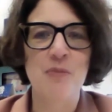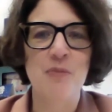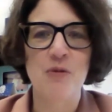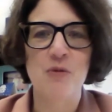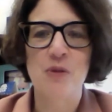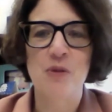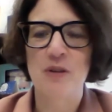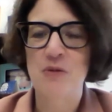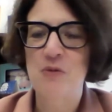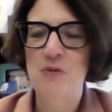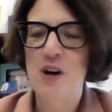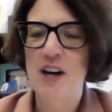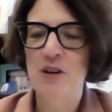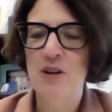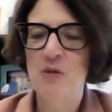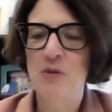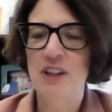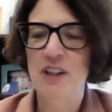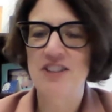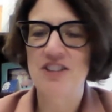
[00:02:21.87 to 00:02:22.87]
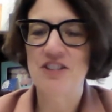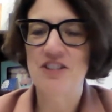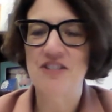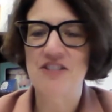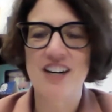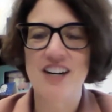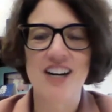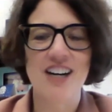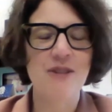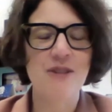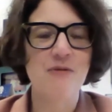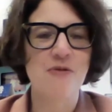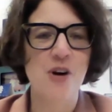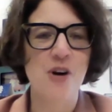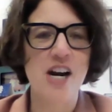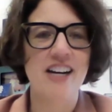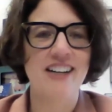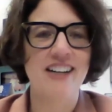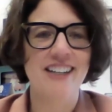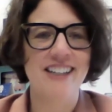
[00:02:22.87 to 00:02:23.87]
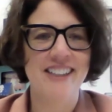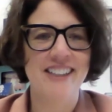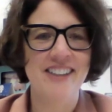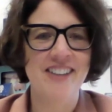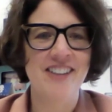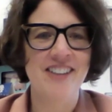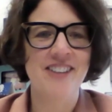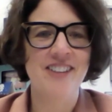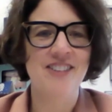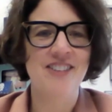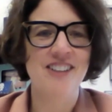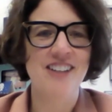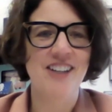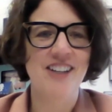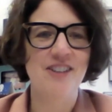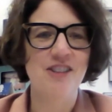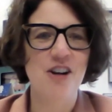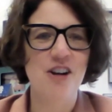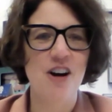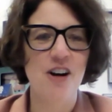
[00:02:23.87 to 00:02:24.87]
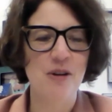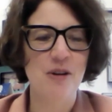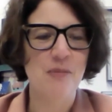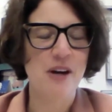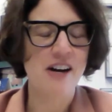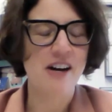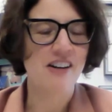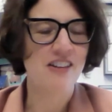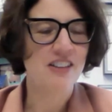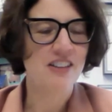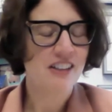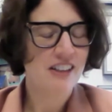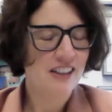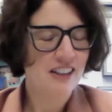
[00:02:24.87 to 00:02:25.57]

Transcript: But why don't we just dive right in and talk about